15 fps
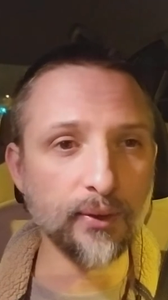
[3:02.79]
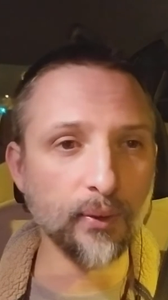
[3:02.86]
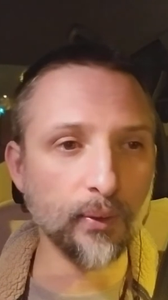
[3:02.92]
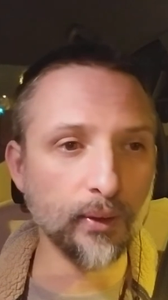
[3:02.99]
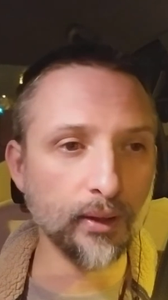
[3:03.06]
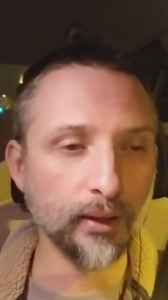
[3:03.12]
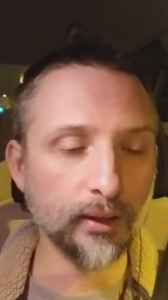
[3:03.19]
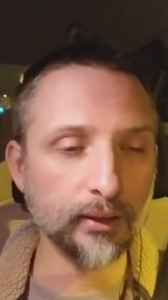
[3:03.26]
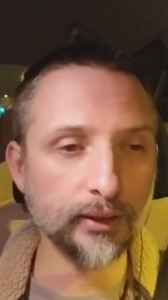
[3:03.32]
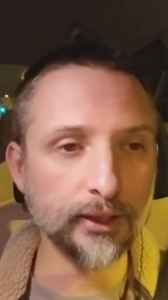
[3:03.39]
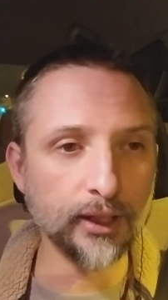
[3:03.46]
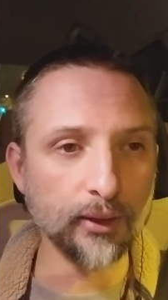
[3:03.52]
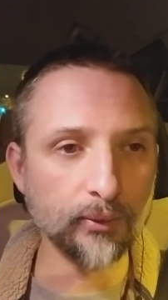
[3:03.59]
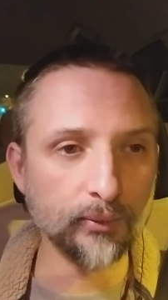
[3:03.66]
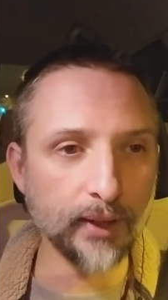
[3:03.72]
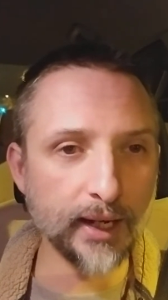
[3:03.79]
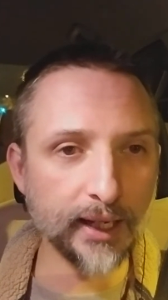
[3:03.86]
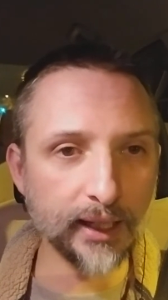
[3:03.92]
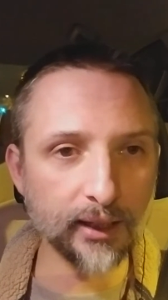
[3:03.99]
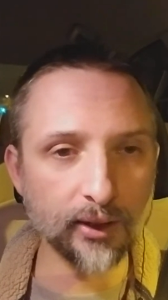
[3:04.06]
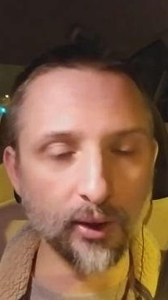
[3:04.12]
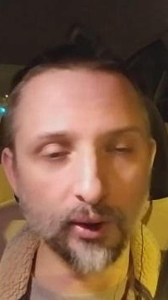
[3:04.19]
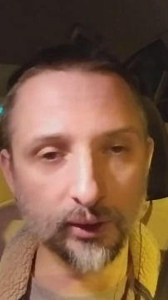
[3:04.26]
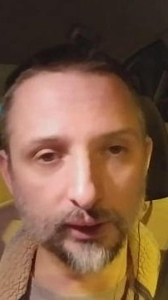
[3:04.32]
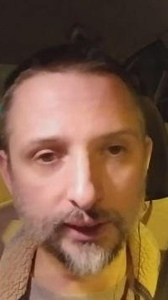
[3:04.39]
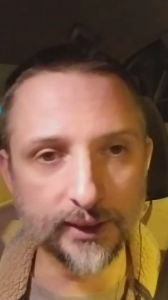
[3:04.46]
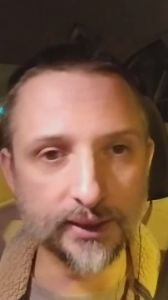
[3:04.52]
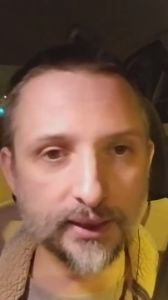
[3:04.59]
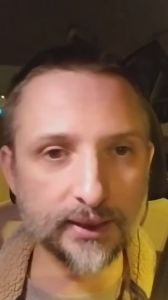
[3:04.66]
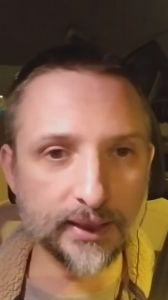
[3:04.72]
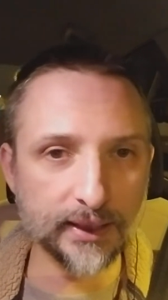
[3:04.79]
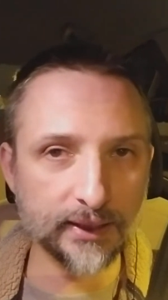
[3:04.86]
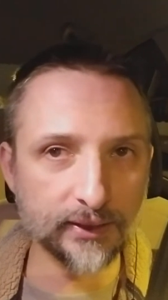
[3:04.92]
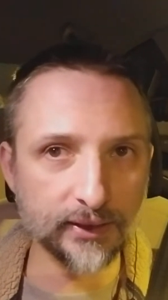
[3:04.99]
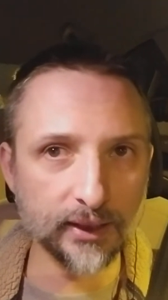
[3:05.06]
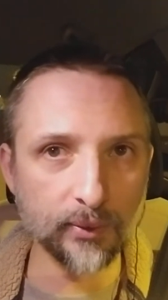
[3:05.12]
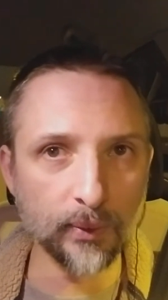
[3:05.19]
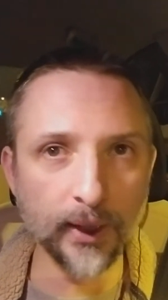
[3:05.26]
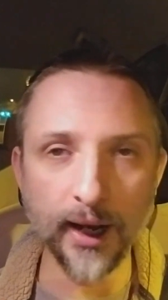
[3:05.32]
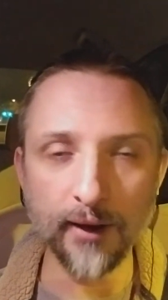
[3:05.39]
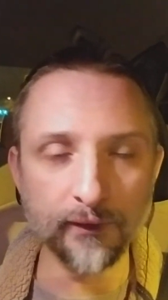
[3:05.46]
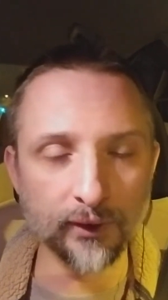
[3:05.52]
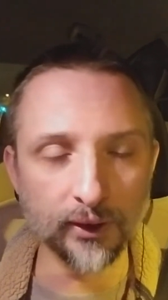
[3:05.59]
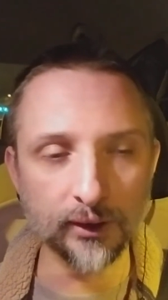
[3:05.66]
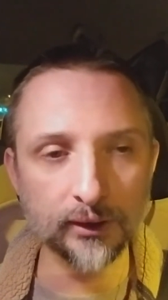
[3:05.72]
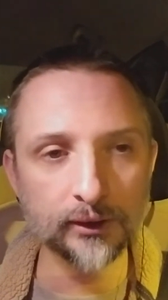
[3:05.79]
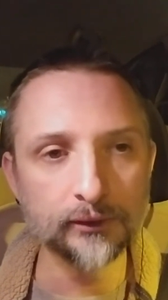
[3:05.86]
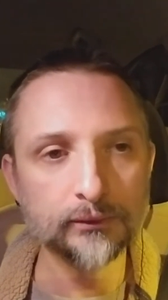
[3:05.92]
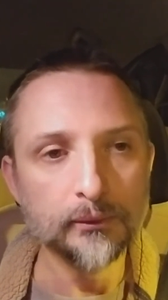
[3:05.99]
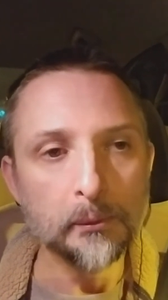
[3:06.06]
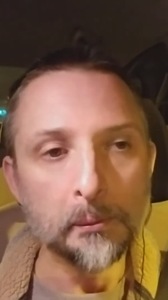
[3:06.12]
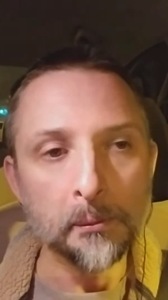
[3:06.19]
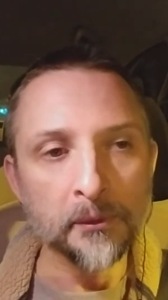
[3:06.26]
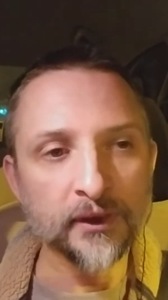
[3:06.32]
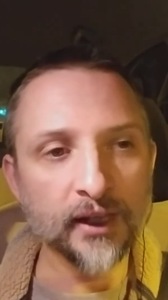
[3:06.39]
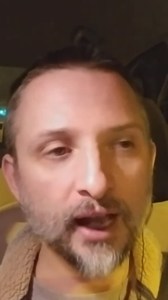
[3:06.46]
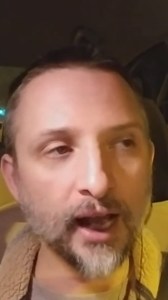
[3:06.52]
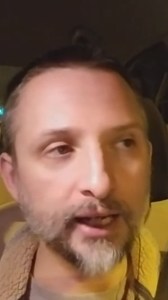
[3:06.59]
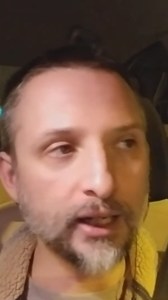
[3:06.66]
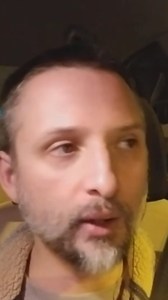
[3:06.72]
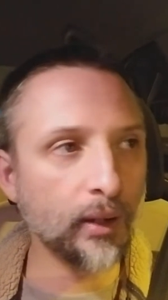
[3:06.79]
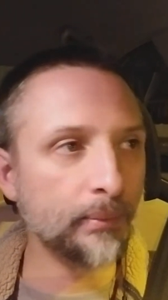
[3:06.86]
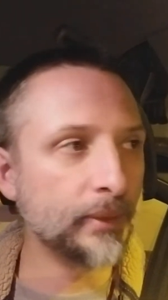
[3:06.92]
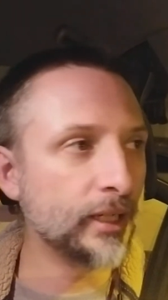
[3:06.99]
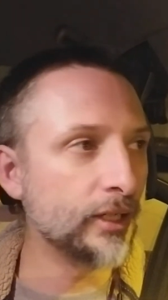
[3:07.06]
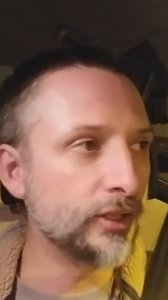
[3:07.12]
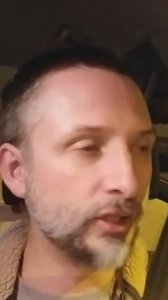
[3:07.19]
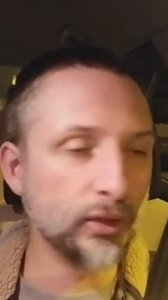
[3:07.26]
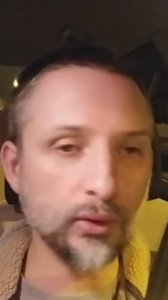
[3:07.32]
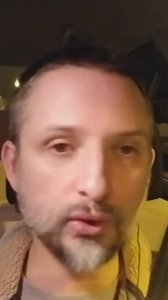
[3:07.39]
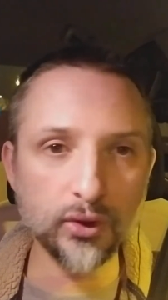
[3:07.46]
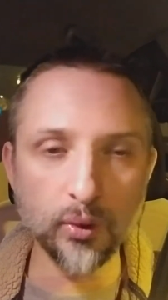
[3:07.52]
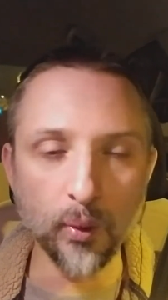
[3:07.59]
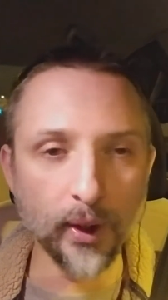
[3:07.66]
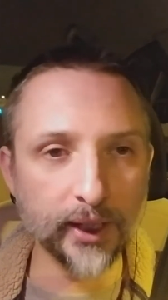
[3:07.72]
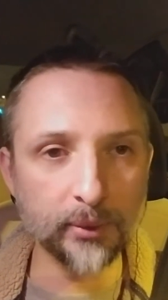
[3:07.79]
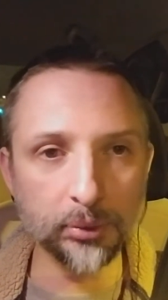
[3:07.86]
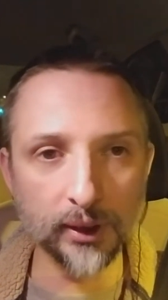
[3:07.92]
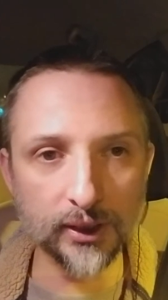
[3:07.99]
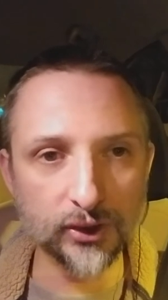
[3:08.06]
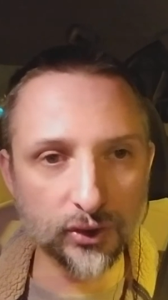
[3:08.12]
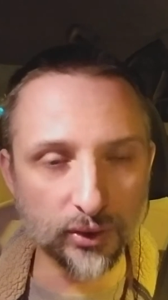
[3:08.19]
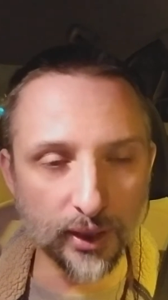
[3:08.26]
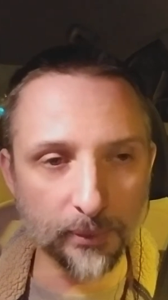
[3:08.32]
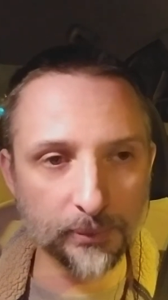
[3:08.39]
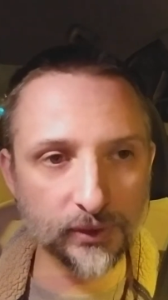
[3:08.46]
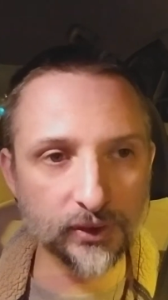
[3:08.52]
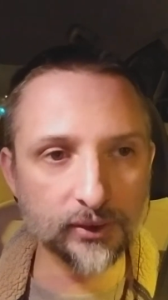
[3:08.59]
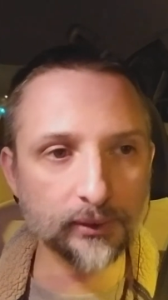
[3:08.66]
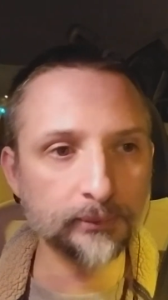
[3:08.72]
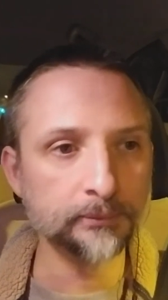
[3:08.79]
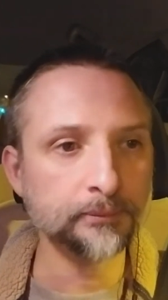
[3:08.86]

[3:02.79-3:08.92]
or, Reagan, Arlington, DC, whatever, I know I'm going to do 20 plus trips.